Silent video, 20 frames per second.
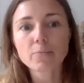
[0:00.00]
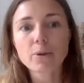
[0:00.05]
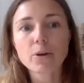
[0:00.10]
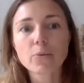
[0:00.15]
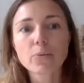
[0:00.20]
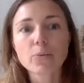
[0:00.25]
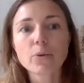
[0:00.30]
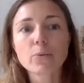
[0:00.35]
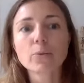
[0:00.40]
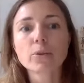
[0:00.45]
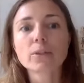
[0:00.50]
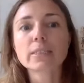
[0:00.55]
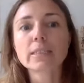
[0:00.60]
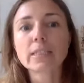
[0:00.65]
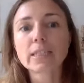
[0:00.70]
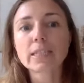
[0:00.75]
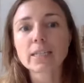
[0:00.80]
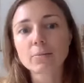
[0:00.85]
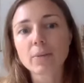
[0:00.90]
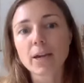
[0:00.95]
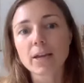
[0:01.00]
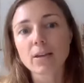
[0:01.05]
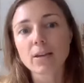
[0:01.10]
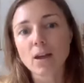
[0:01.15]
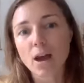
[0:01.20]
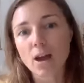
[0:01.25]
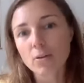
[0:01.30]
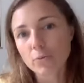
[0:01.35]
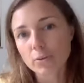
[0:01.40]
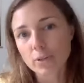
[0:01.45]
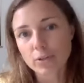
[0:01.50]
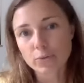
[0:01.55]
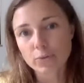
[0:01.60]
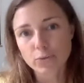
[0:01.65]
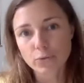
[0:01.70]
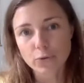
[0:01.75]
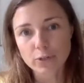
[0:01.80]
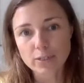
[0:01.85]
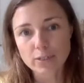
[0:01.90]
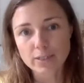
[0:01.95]
but we will lead by not
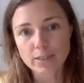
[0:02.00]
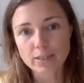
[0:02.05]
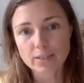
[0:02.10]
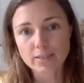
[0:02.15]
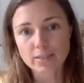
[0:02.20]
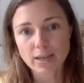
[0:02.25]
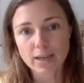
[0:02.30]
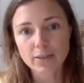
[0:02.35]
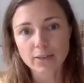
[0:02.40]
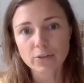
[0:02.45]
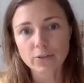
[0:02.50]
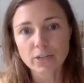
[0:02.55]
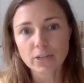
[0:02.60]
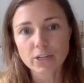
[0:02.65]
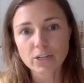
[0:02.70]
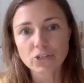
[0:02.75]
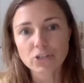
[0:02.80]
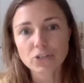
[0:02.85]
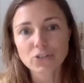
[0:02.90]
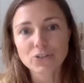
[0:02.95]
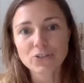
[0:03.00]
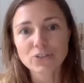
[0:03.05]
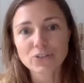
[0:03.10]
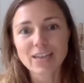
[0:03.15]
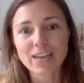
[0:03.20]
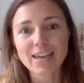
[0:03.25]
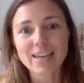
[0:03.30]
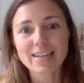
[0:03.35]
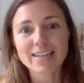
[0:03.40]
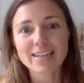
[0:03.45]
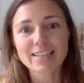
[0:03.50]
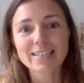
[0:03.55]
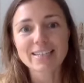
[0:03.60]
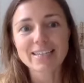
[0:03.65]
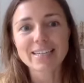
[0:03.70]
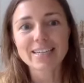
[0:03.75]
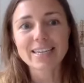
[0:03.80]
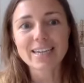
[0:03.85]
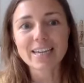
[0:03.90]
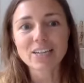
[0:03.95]
reinforcing siloed issues and
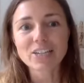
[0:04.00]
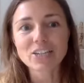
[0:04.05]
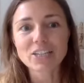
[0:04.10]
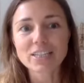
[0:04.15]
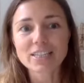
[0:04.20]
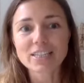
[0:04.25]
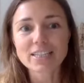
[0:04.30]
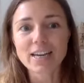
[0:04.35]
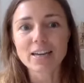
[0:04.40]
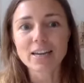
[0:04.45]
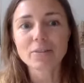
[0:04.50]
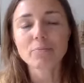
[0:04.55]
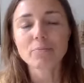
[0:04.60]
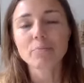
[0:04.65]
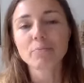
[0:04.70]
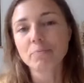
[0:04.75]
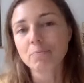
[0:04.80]
engaging instead